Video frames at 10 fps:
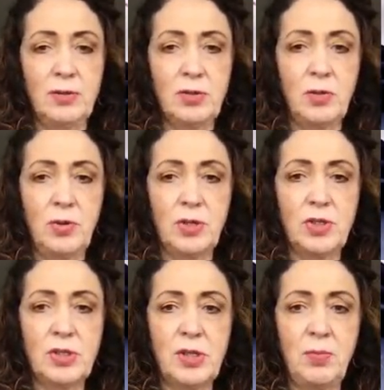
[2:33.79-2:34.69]
So you can
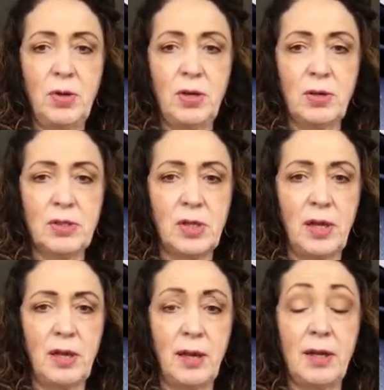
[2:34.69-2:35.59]
just see what it looks
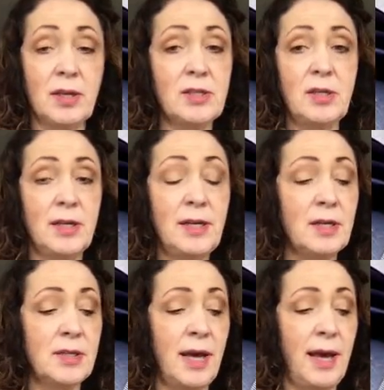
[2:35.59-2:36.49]
like. It doesn't need a
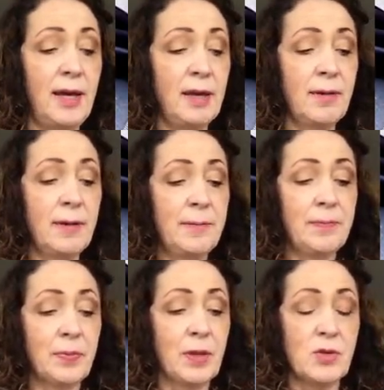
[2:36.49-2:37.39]
tag.
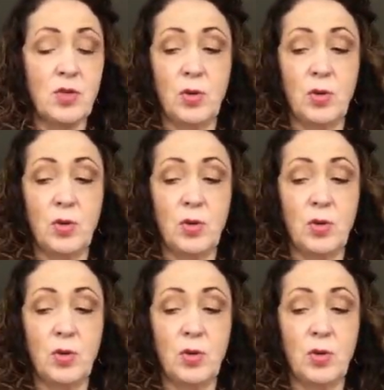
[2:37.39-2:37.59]
So